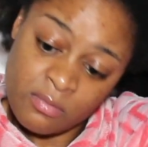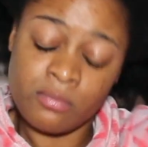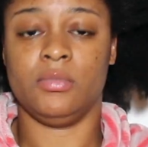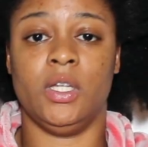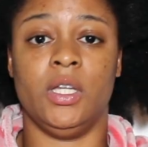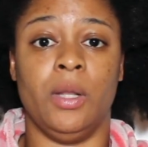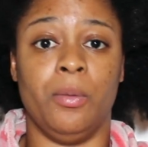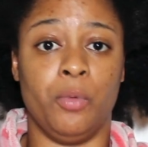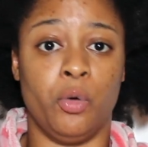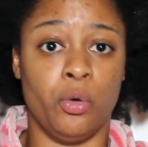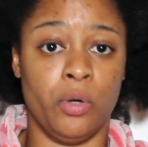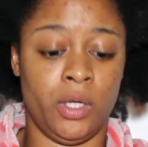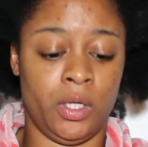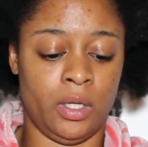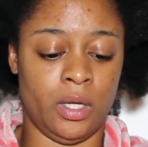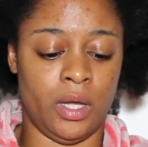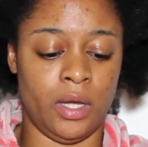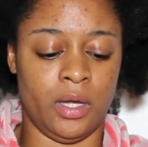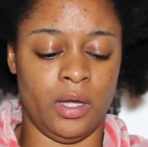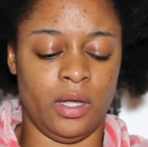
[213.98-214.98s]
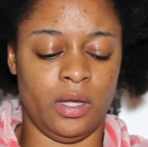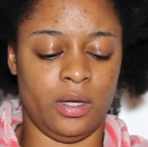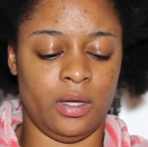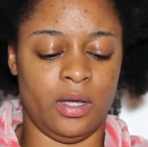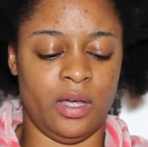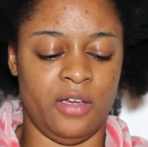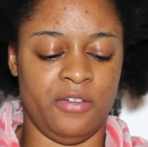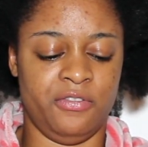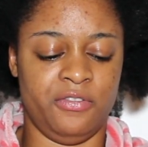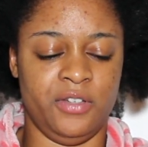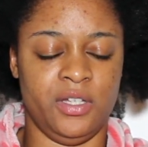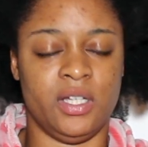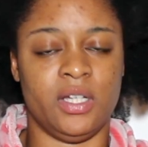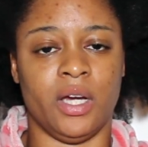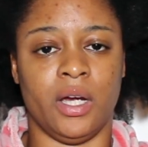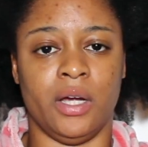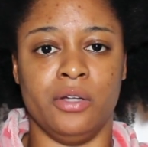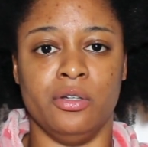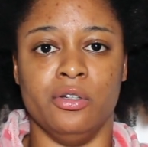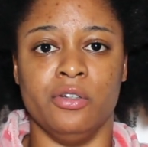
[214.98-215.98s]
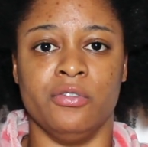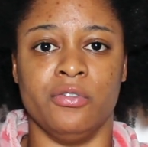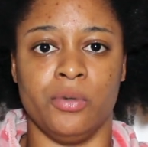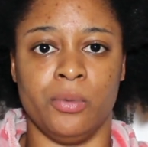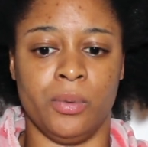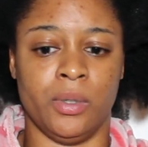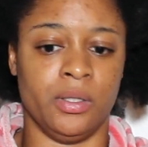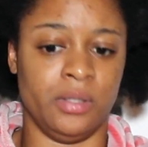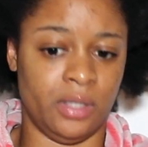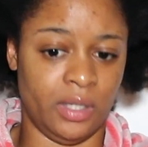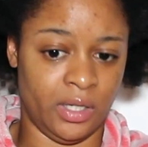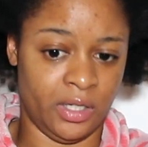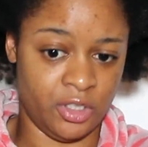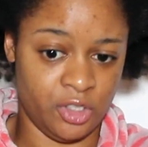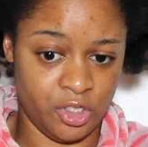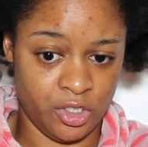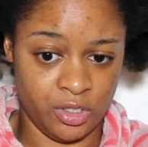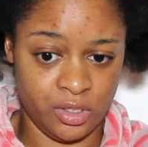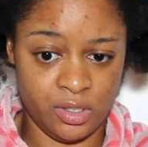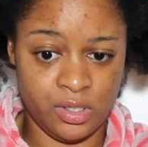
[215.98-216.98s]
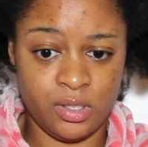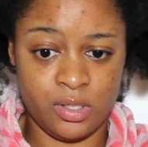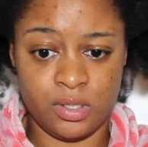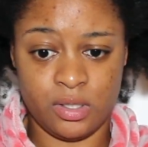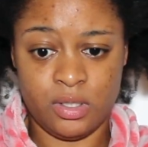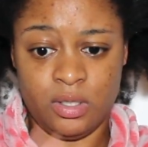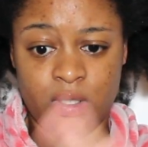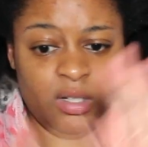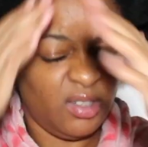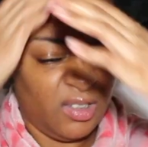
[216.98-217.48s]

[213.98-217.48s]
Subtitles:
And I'm going heavy kind of around the edges.